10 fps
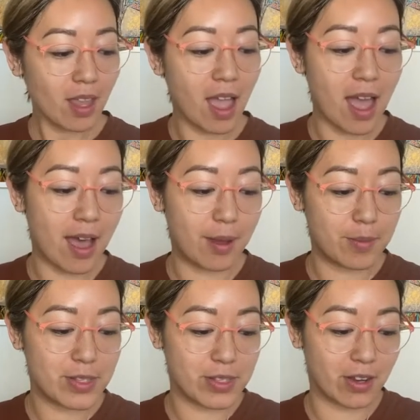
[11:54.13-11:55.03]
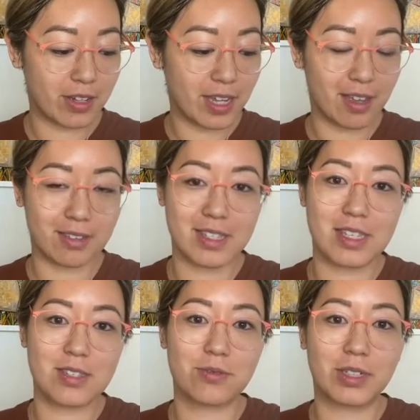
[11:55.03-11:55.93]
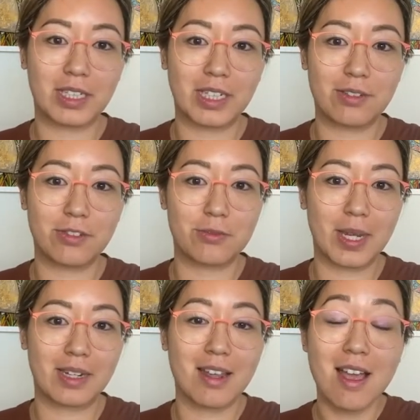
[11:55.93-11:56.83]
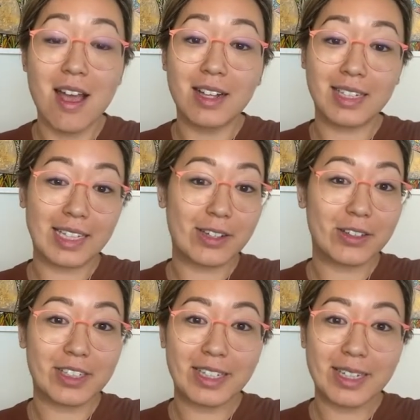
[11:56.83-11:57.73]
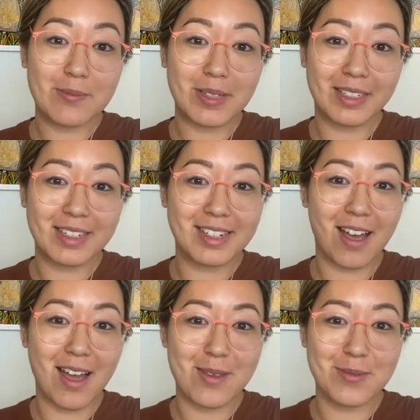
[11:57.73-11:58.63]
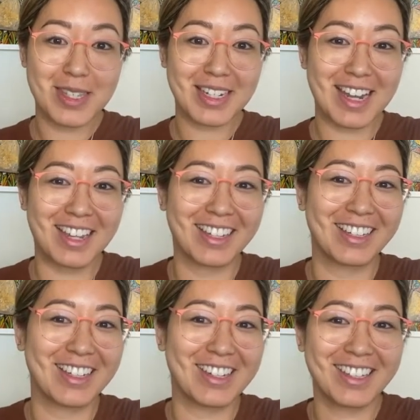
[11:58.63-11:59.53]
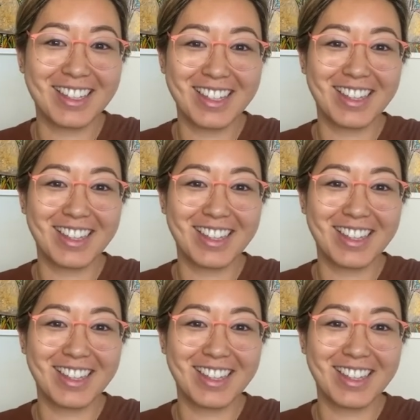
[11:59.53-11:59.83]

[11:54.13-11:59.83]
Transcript: So yeah, this is really, if you've been clicking on the link a billion times and you